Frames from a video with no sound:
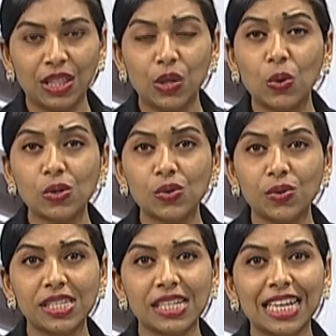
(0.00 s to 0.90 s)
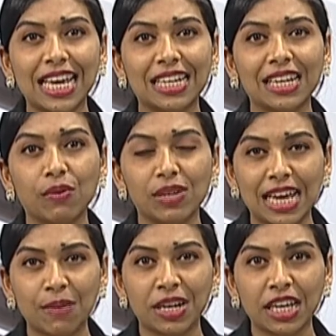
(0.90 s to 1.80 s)
They also recently held a
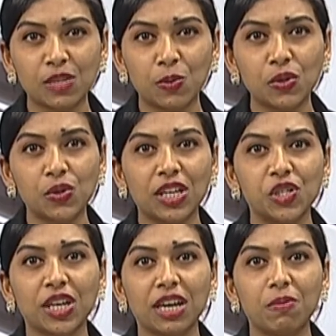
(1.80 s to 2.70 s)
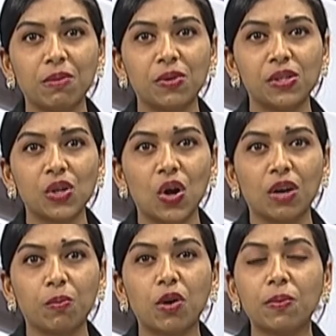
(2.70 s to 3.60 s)
retirement expo to educate members
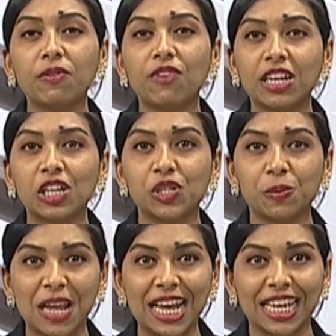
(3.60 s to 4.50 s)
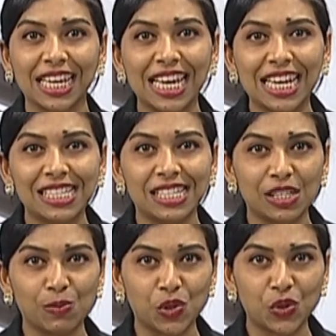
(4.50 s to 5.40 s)
on proper financial planning, since
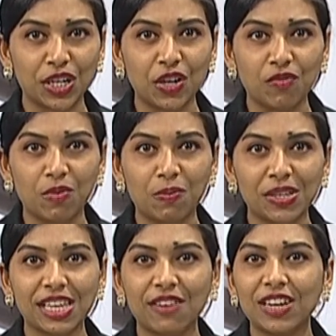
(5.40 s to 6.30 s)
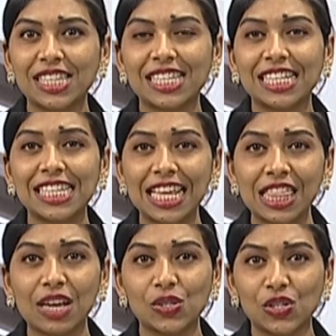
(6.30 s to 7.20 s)
the majority of members have less than
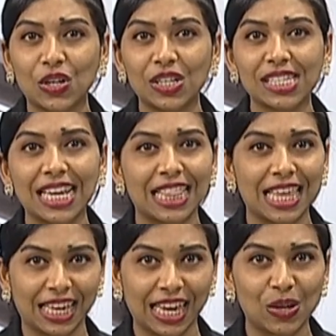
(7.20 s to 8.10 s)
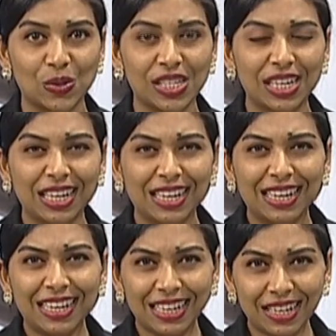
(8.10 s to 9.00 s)
$10,000 in their accounts.
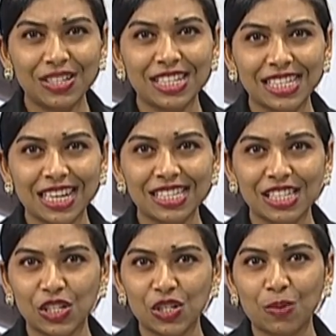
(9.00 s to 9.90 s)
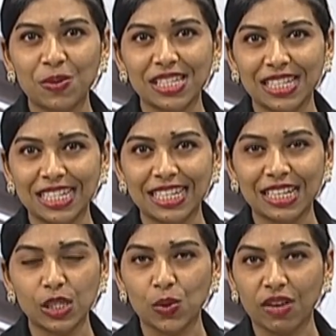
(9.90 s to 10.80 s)
Here to discuss these topics in
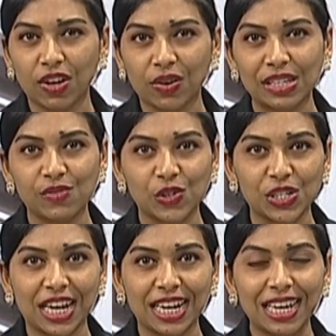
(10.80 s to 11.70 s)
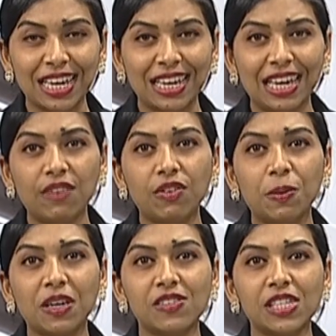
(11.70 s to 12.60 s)
details, we have our guest for tonight,
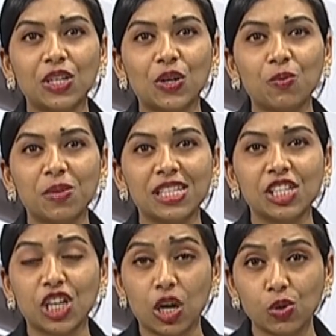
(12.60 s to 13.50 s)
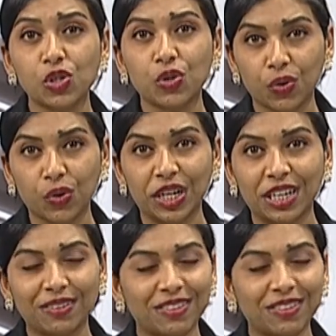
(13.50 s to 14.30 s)
FNPF CEO Mr. Chao Chikoroi.